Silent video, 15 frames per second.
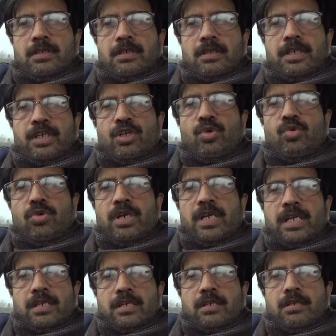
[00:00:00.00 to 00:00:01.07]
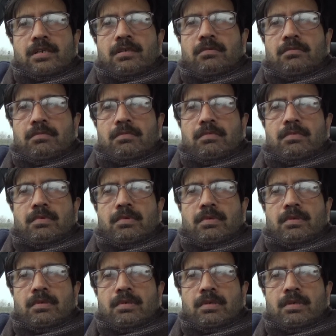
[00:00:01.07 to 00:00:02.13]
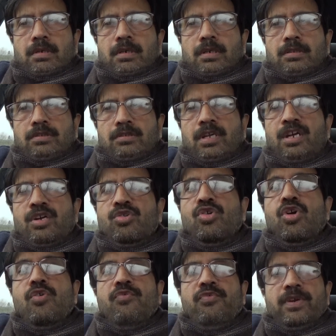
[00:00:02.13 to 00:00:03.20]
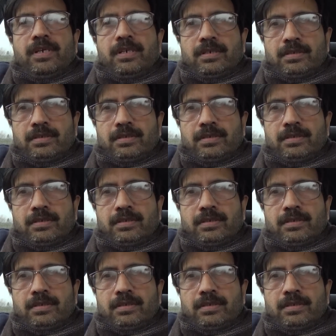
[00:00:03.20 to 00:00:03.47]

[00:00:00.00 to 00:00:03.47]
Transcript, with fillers: include like uh, uh thanatophoric